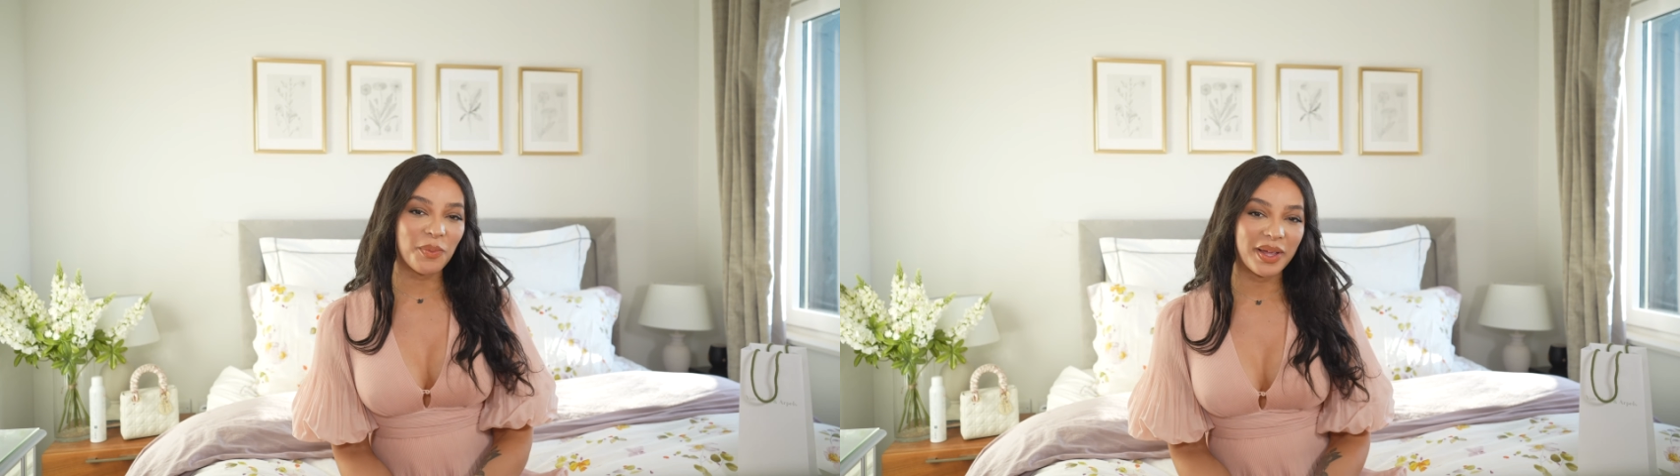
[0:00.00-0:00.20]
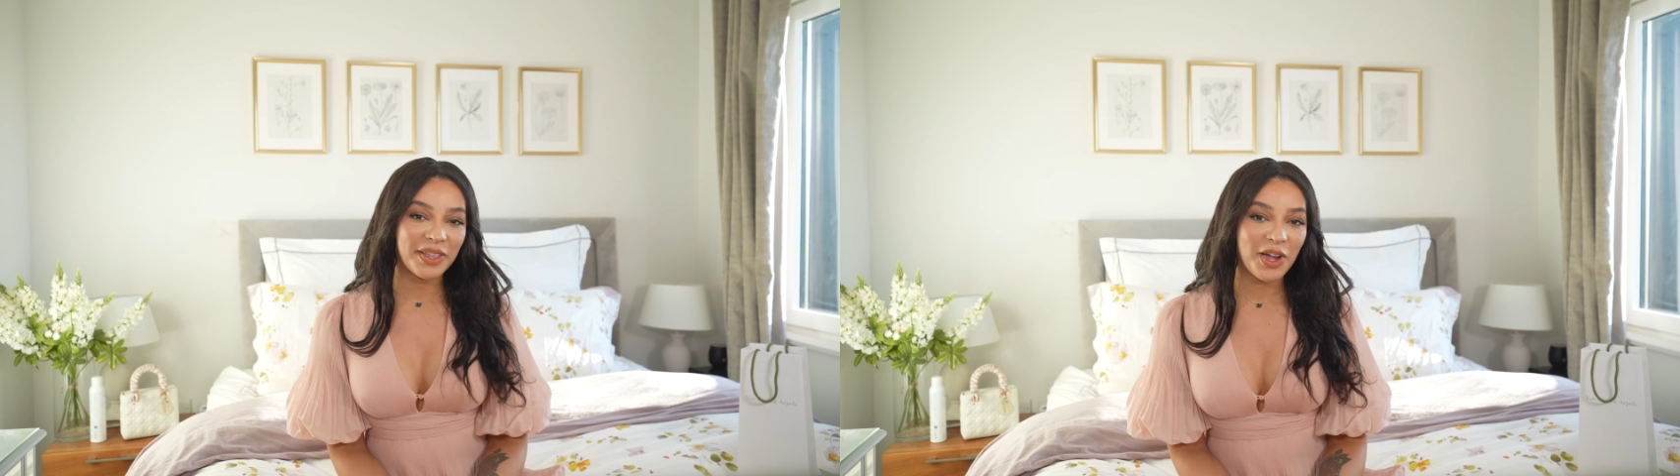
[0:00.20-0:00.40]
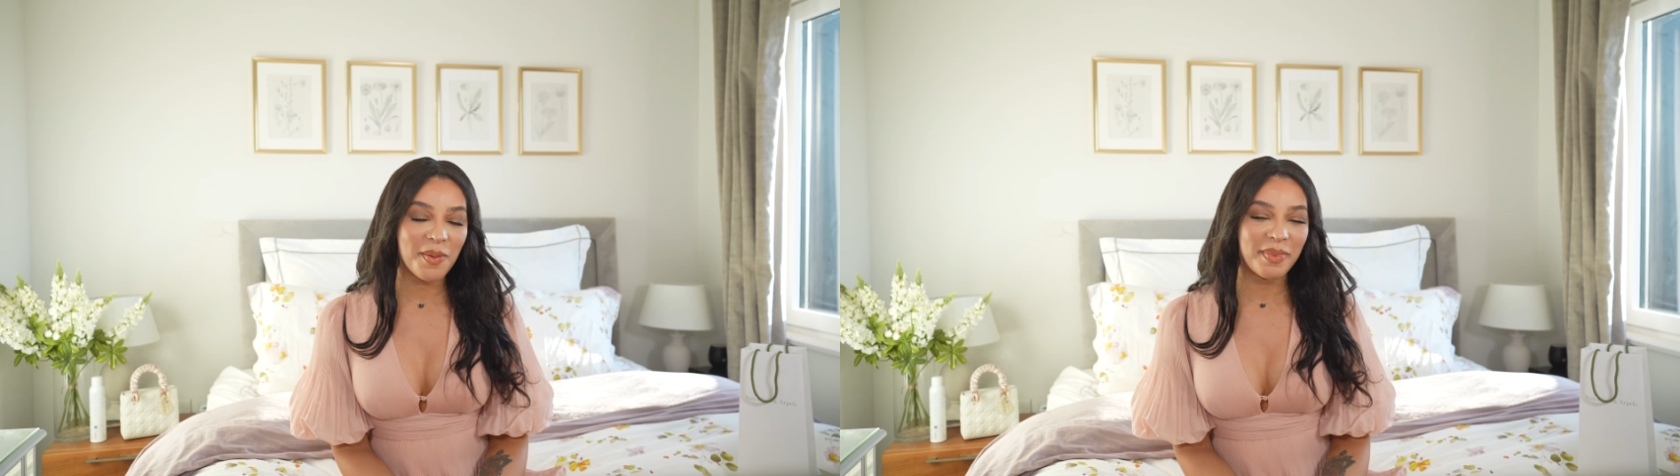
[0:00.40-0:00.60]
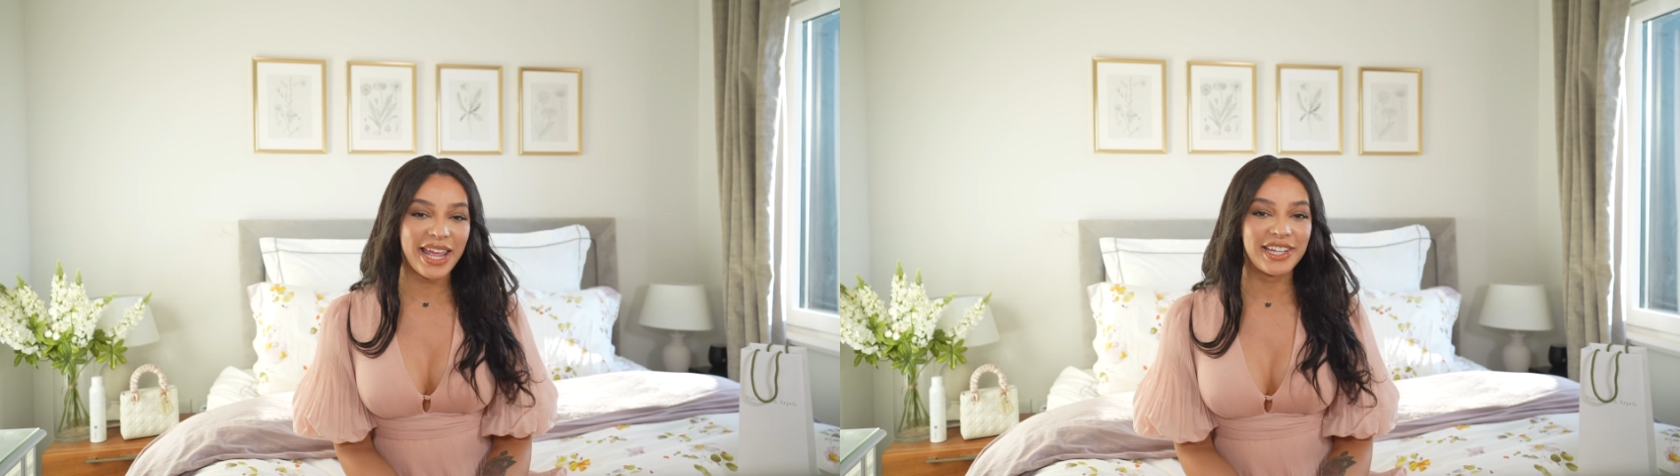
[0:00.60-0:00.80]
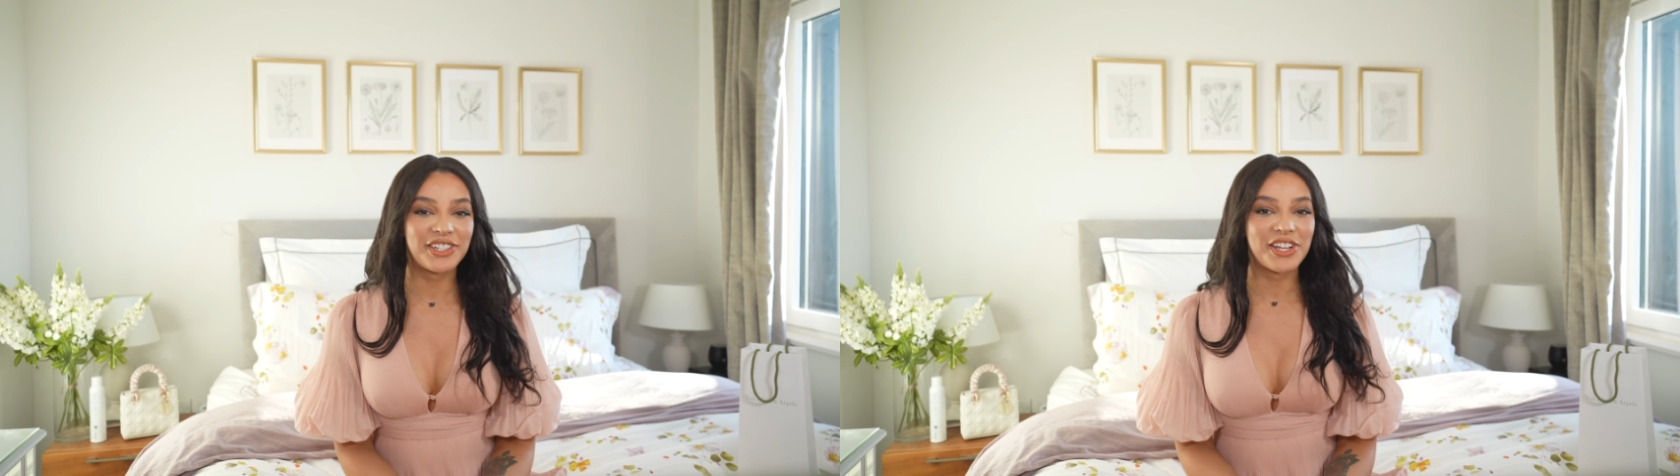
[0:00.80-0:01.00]
want the
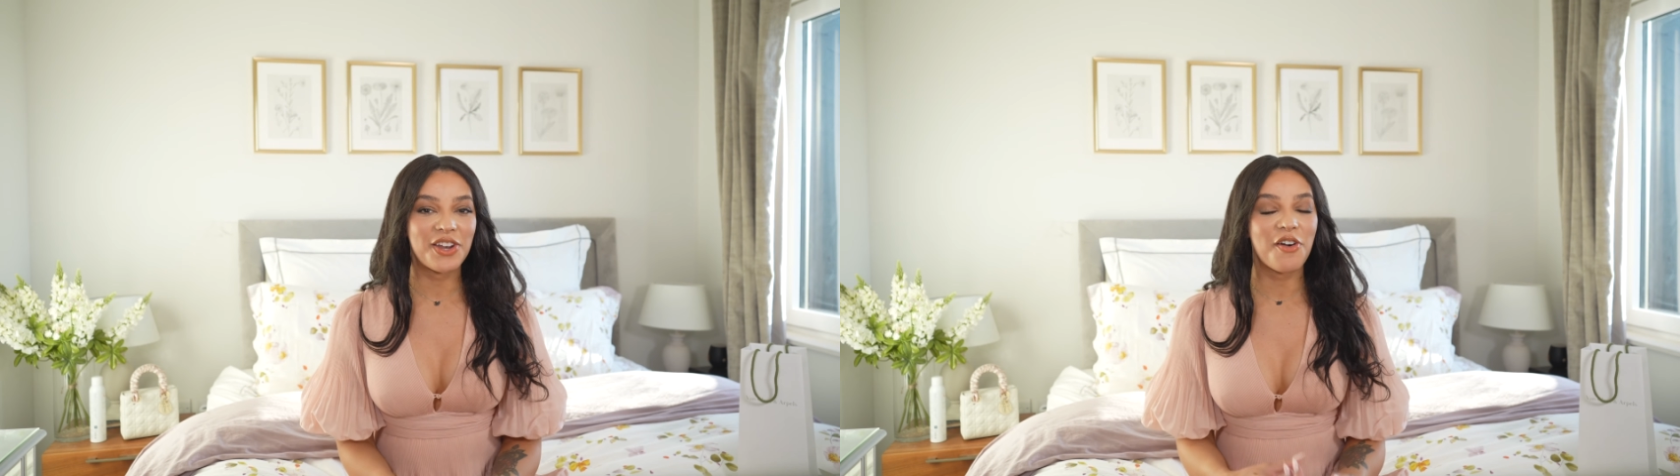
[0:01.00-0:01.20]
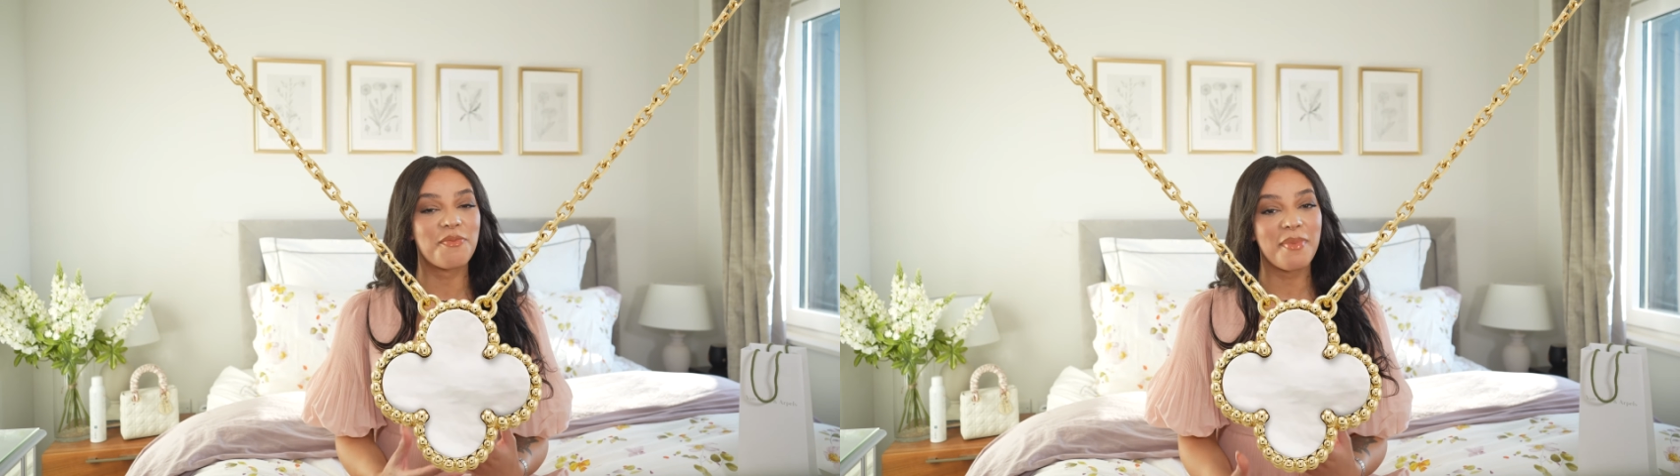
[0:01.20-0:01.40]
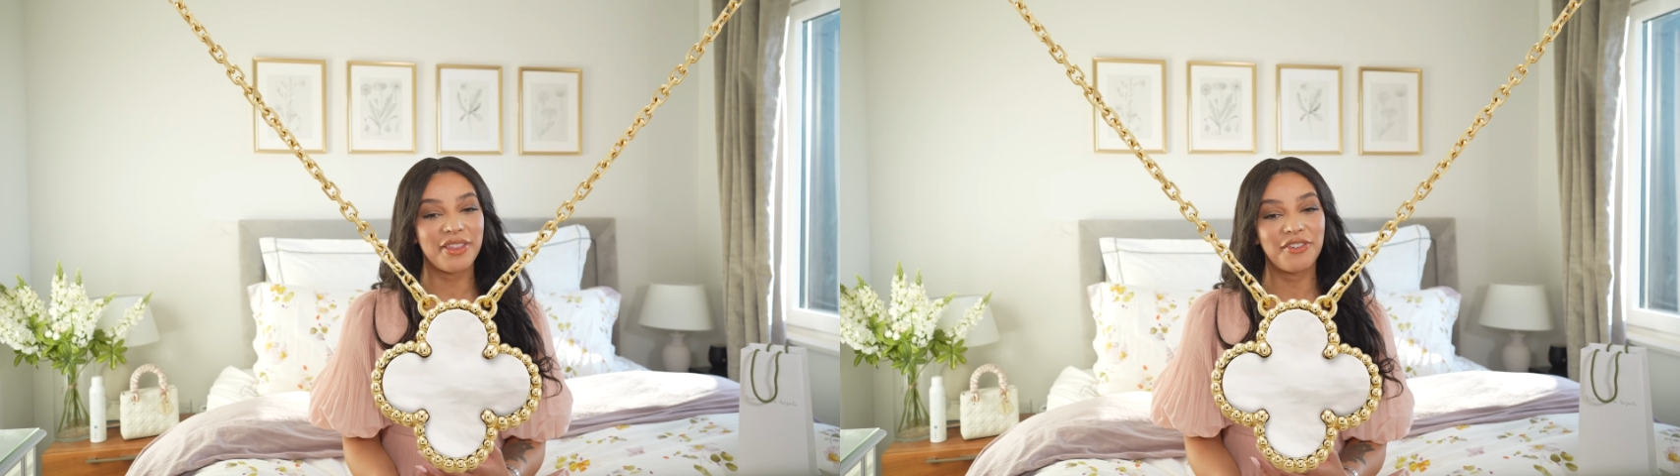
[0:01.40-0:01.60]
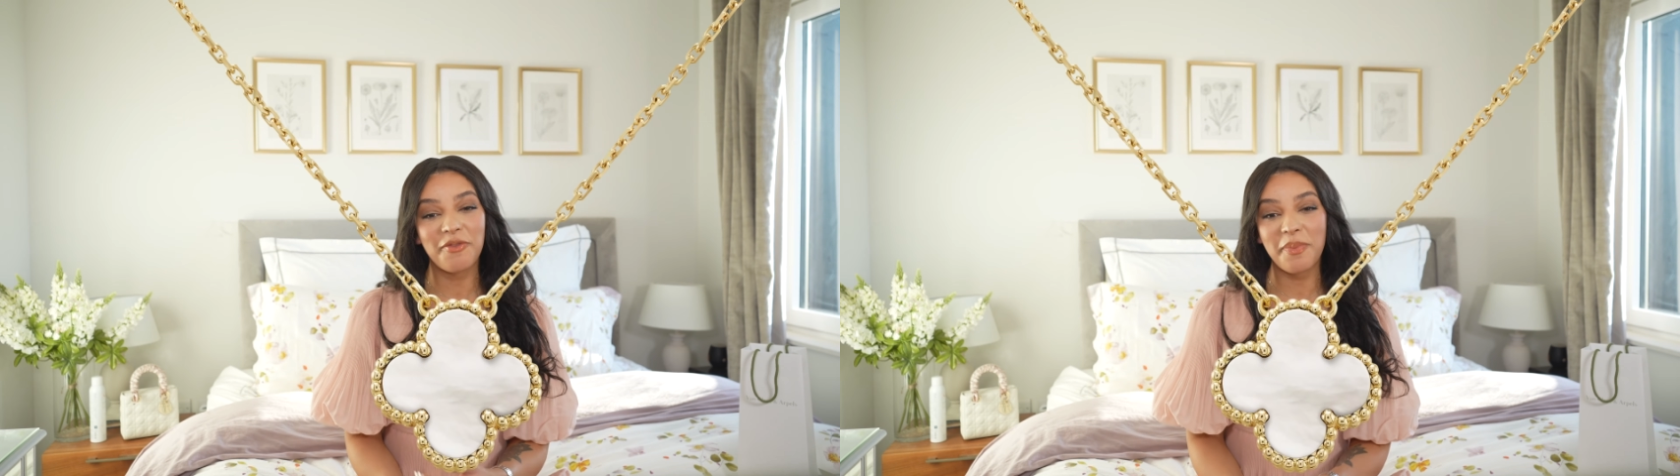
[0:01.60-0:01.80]
combination of mother of